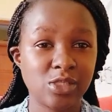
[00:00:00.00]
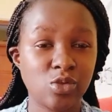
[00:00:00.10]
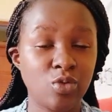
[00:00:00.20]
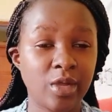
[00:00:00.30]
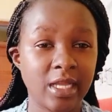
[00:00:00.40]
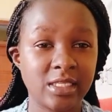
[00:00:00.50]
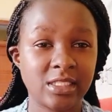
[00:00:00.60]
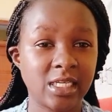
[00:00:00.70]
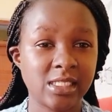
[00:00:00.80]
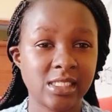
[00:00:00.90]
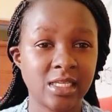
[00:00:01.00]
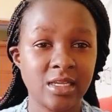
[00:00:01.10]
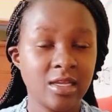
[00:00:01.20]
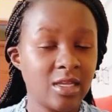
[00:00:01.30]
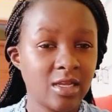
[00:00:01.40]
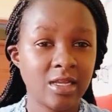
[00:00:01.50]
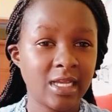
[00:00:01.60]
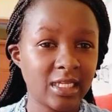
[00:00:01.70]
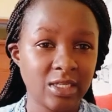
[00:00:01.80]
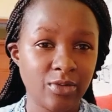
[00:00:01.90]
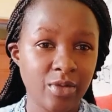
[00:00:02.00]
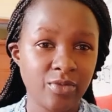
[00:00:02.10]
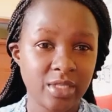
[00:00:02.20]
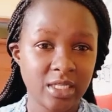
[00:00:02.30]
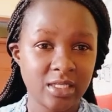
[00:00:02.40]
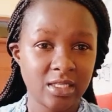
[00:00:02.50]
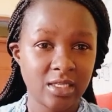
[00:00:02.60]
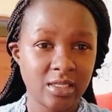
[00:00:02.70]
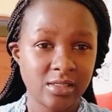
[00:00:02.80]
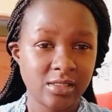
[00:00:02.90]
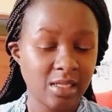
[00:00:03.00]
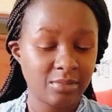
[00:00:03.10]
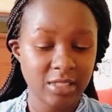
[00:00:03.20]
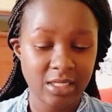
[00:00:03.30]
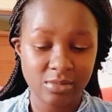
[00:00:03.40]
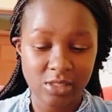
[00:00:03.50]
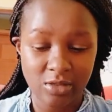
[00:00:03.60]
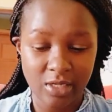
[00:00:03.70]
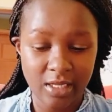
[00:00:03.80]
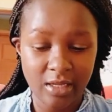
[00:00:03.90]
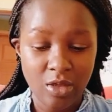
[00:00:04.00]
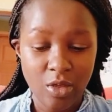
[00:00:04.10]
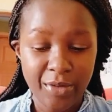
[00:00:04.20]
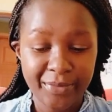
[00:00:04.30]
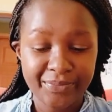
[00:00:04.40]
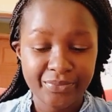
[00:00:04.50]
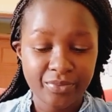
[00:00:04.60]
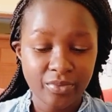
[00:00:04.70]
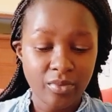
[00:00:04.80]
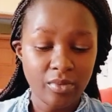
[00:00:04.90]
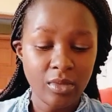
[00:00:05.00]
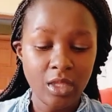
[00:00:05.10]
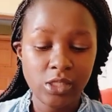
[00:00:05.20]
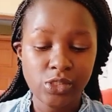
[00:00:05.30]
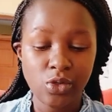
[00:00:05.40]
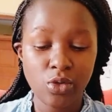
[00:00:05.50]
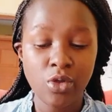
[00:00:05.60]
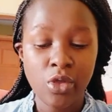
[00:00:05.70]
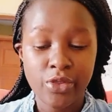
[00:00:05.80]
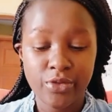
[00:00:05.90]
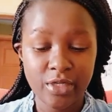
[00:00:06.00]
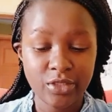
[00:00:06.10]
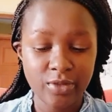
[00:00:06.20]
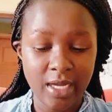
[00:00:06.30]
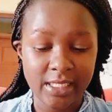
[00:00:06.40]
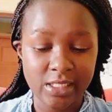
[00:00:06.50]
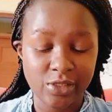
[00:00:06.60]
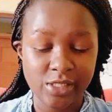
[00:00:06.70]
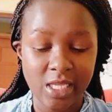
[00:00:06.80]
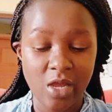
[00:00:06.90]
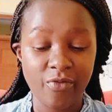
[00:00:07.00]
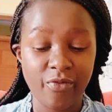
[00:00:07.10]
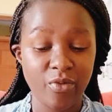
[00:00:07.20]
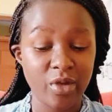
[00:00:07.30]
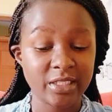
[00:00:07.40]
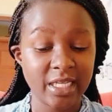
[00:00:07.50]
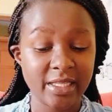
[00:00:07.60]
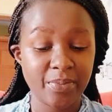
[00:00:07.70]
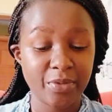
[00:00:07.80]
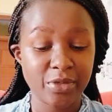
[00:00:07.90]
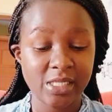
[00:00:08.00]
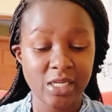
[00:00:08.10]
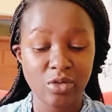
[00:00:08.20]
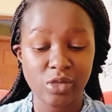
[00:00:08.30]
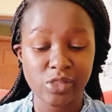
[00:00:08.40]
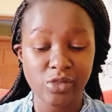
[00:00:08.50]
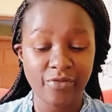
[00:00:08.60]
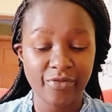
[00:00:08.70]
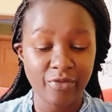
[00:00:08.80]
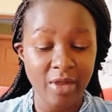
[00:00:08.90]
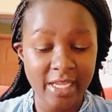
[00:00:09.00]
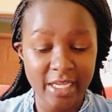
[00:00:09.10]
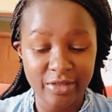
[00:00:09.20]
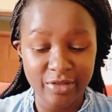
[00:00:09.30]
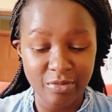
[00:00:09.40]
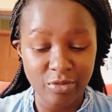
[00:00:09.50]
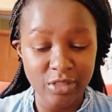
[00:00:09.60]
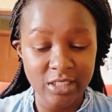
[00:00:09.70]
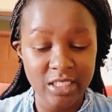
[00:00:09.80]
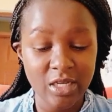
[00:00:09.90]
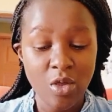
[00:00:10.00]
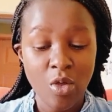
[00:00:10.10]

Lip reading: who can just get away with anything sometimes, okay? So you need to ask yourself, what are the pros and cons of working remotely?